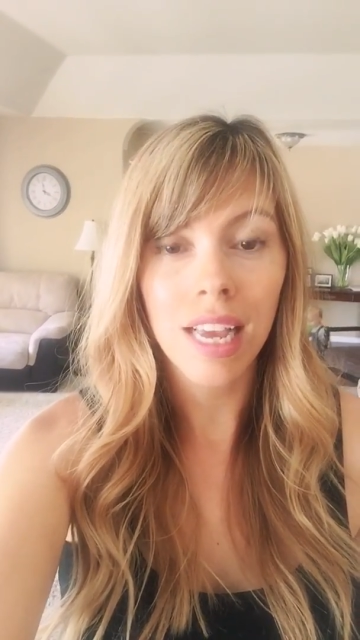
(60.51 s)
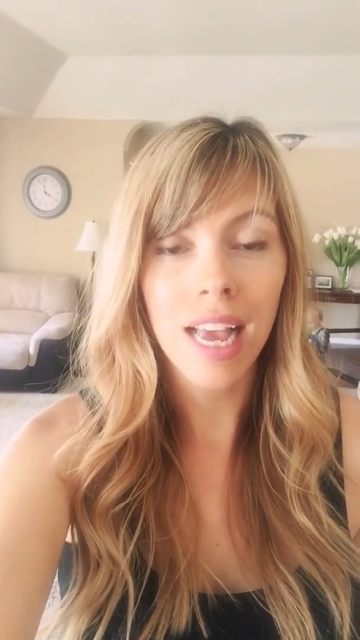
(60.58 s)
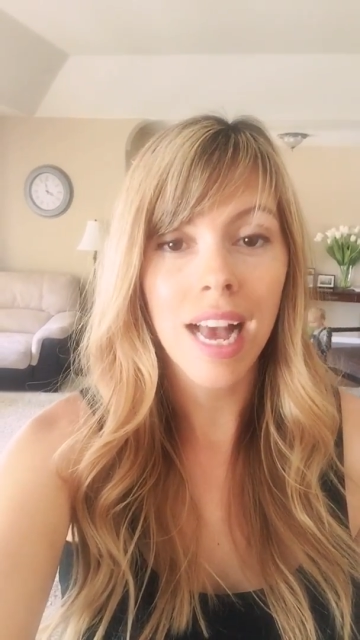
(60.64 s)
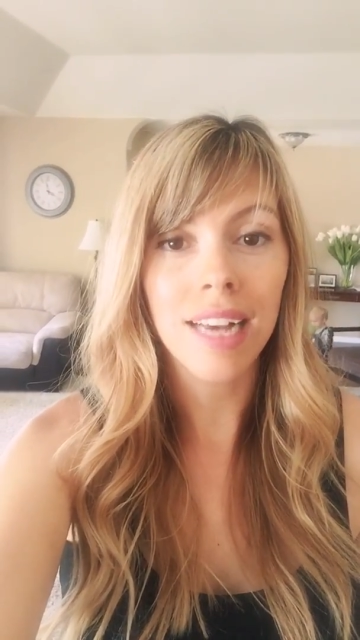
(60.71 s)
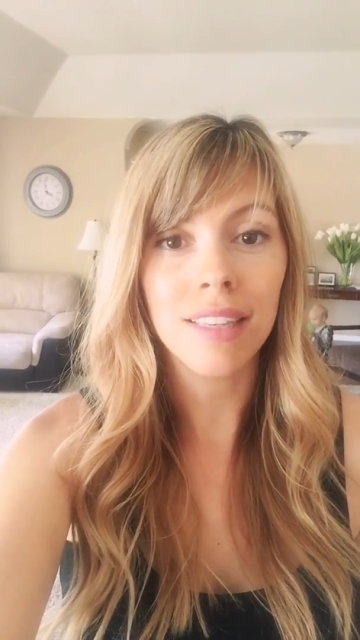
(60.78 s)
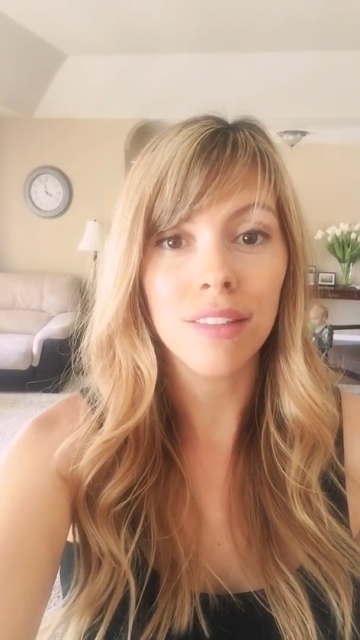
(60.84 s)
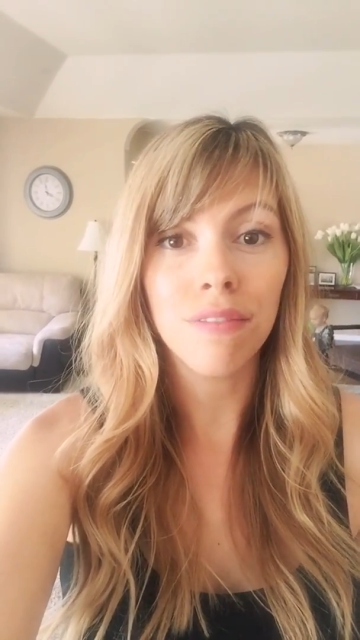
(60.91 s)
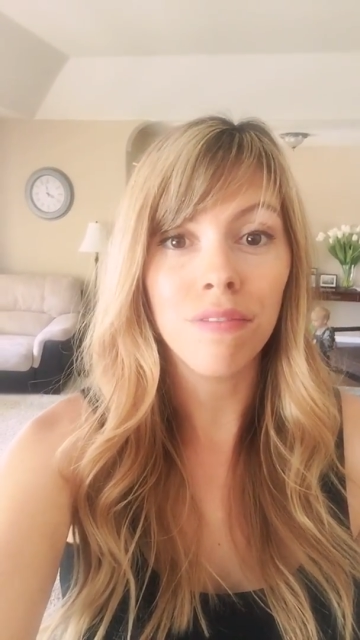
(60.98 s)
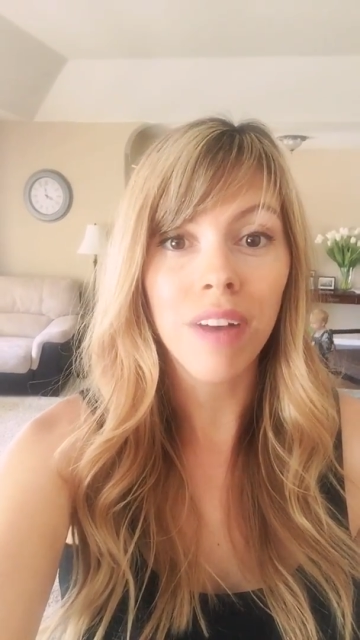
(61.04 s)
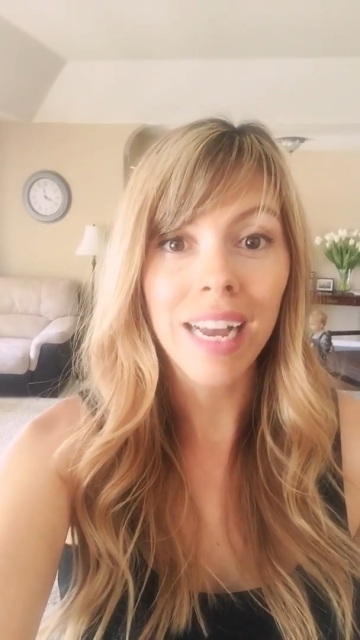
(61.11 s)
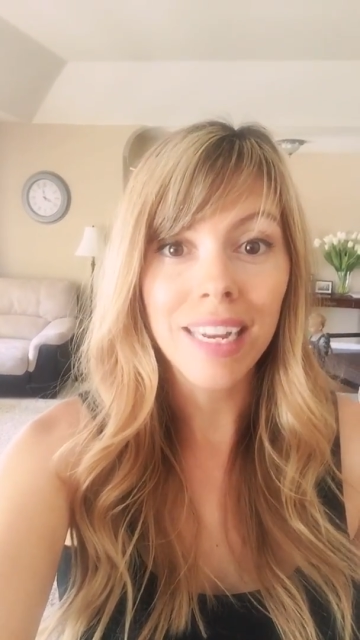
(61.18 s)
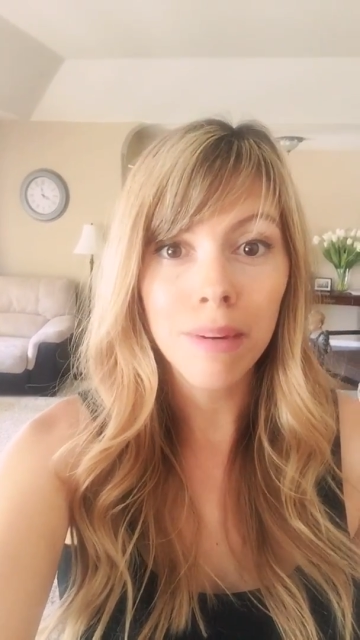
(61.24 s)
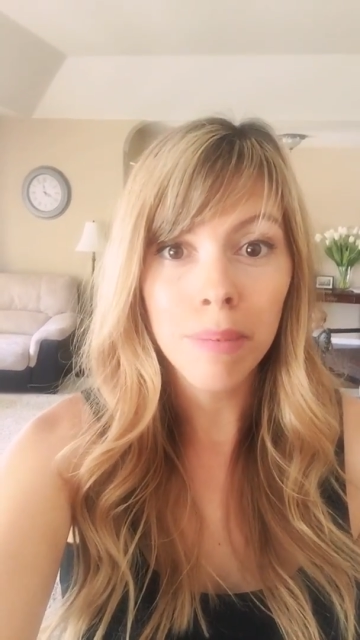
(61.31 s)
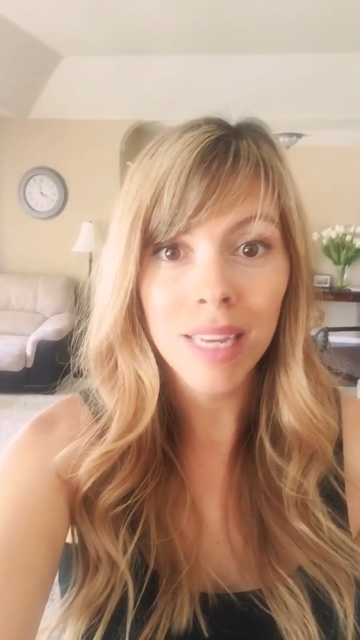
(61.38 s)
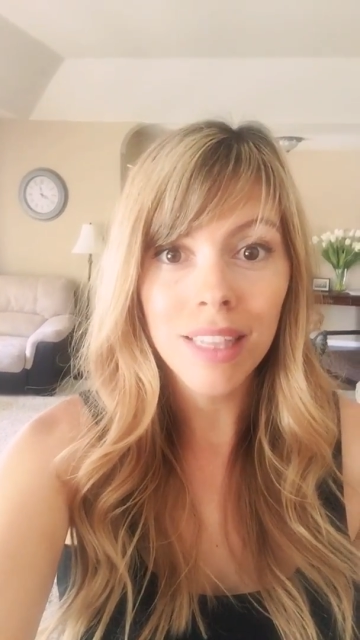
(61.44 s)
It has
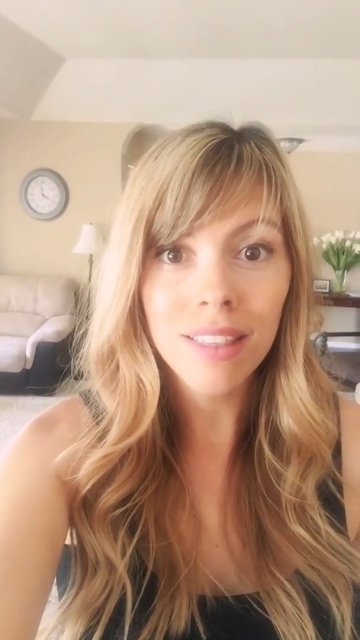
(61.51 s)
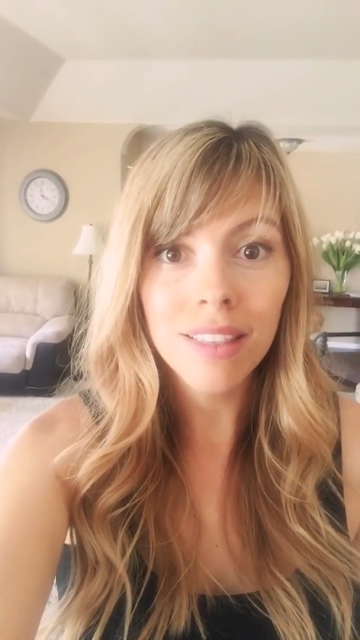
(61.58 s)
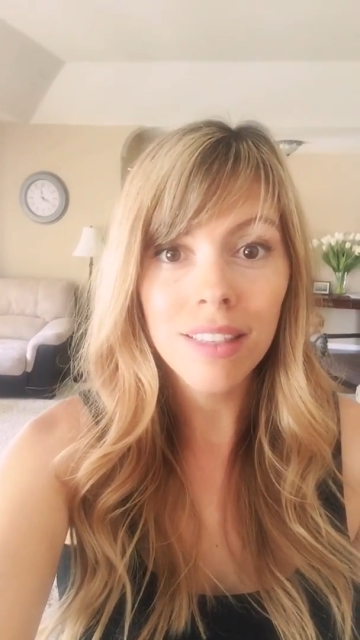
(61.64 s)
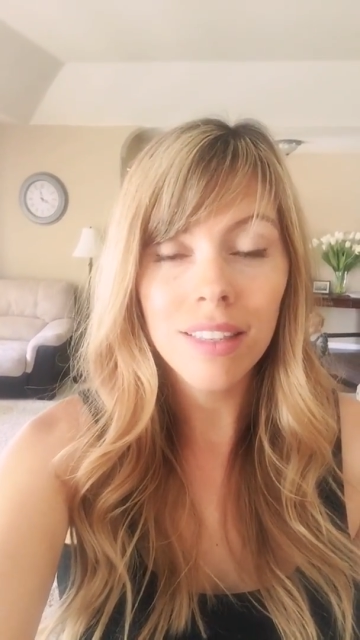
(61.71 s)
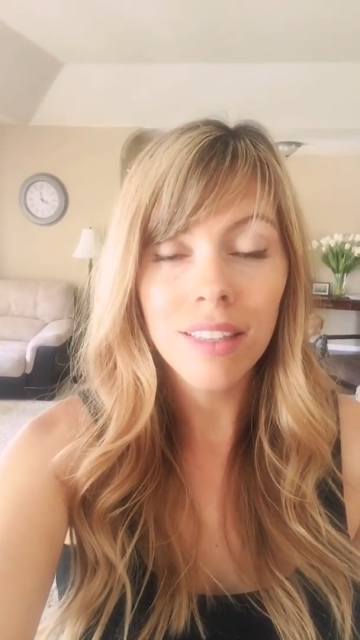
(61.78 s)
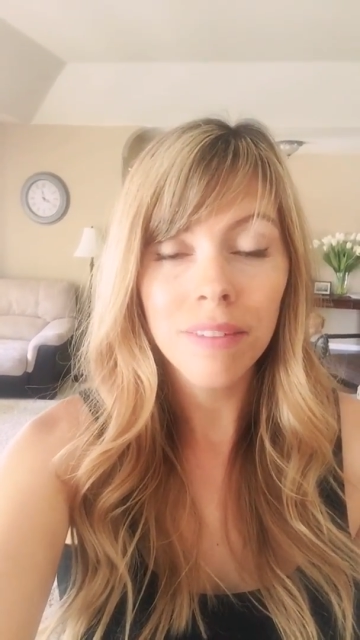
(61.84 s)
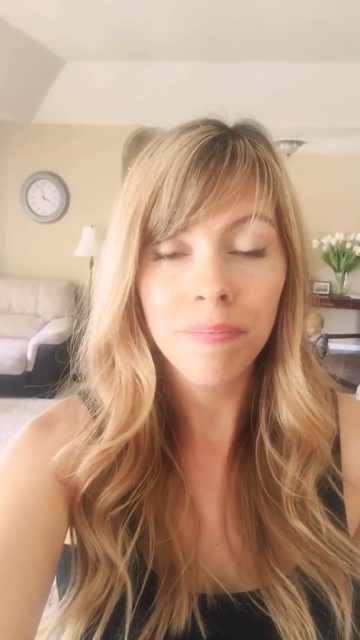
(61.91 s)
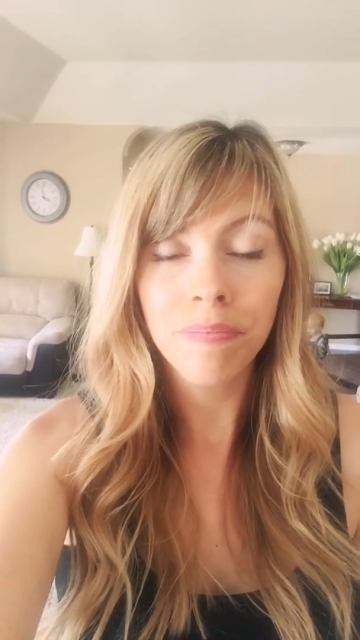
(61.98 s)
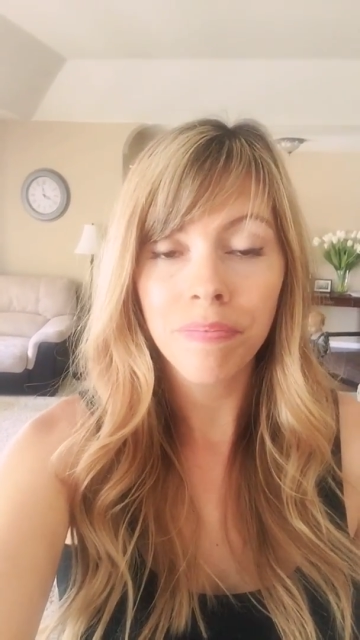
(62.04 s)
vitamins,